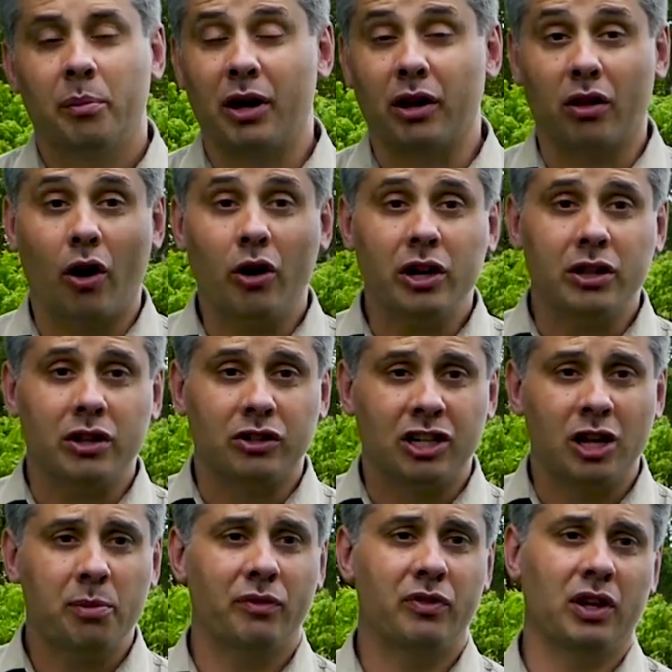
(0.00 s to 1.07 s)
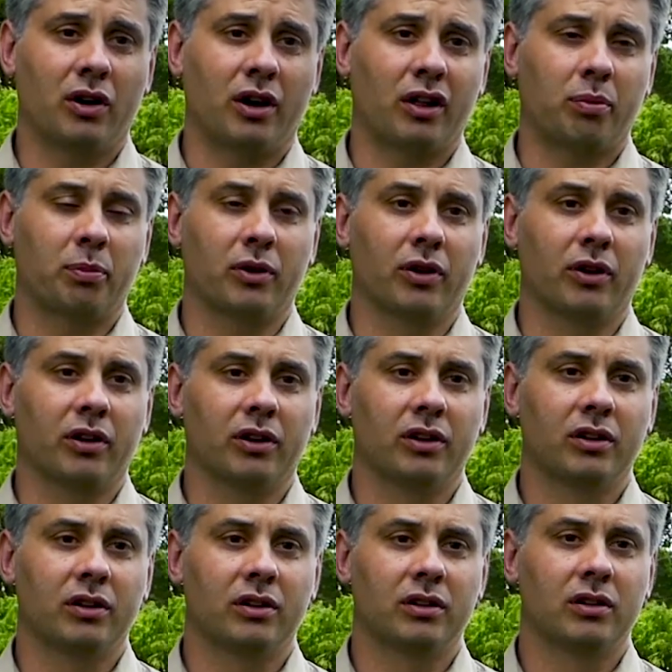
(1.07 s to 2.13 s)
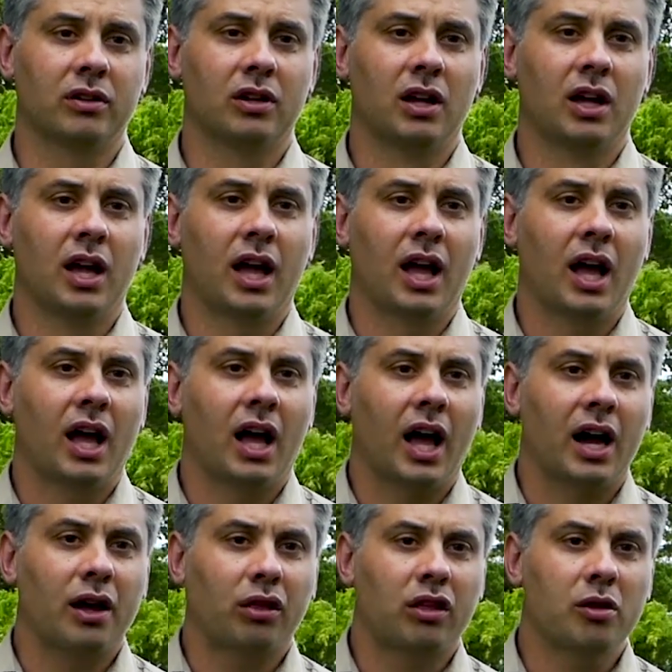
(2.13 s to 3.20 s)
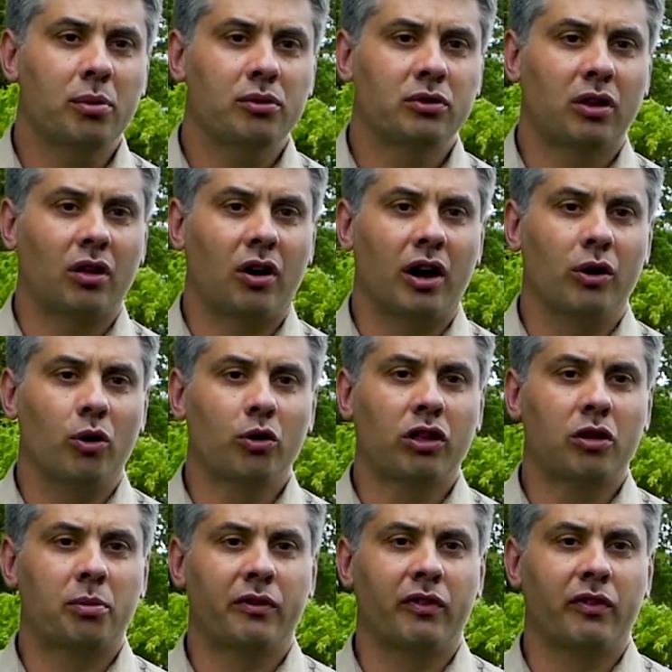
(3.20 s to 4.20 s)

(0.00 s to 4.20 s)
but it's only the tip of the iceberg. Our simple design also